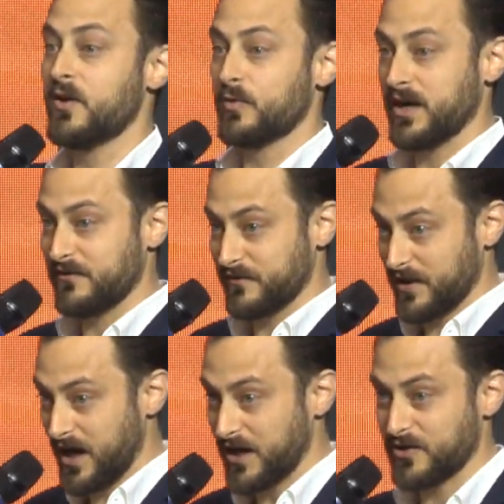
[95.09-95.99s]
We have
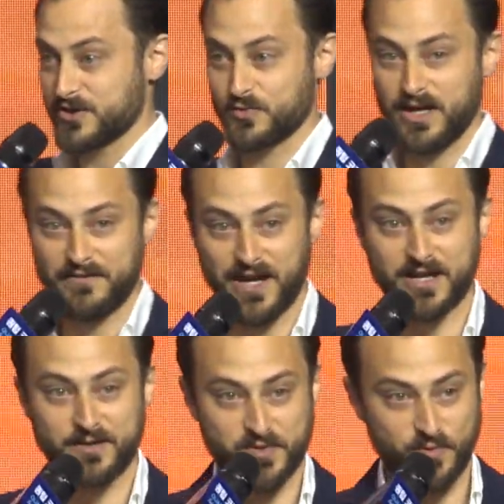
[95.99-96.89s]
ions, we have
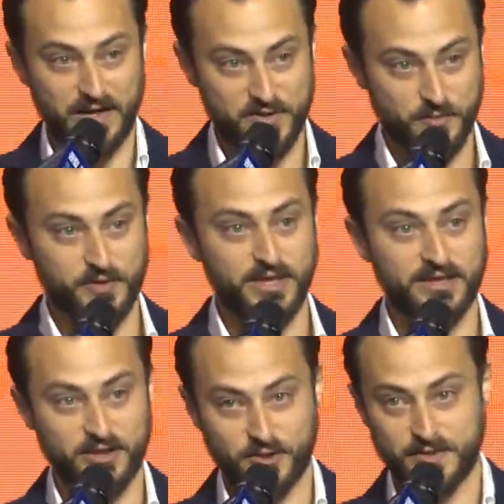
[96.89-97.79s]
atoms, we have
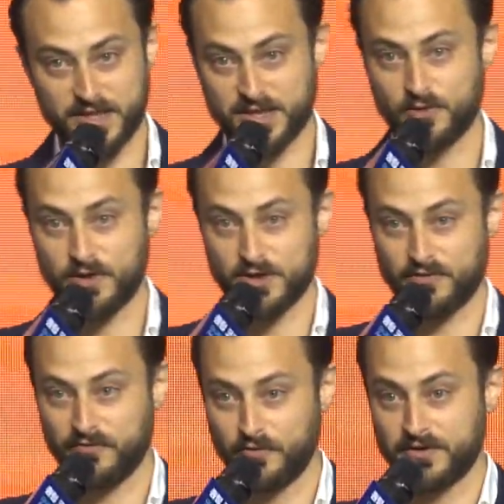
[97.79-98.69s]
superconducting qubits, and so on and so
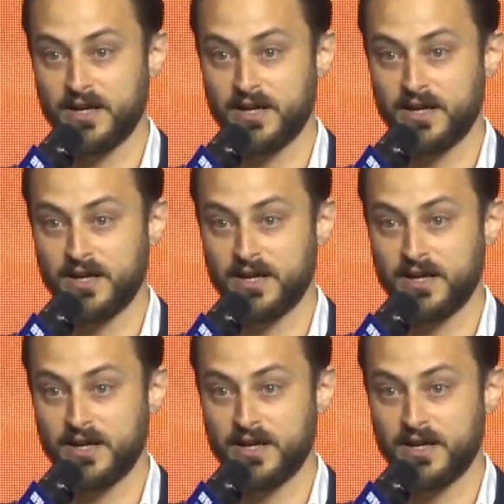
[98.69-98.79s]
forth.